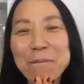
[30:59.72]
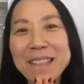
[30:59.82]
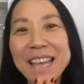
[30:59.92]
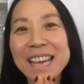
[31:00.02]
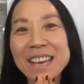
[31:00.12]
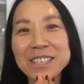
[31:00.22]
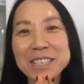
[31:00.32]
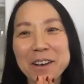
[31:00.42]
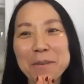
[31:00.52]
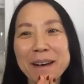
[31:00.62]
Thank you
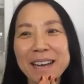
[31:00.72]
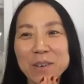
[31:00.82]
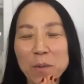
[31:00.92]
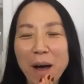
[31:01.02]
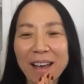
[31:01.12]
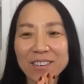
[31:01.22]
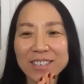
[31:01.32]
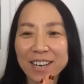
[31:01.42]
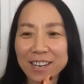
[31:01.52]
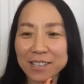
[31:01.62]
so much. Wow, you
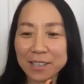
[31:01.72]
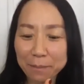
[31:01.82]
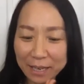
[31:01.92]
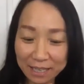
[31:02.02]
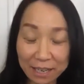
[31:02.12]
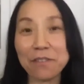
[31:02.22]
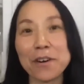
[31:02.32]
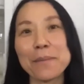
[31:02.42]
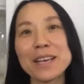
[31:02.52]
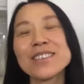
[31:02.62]
shared so much
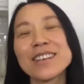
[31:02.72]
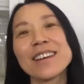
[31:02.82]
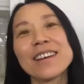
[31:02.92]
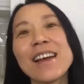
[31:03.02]
information,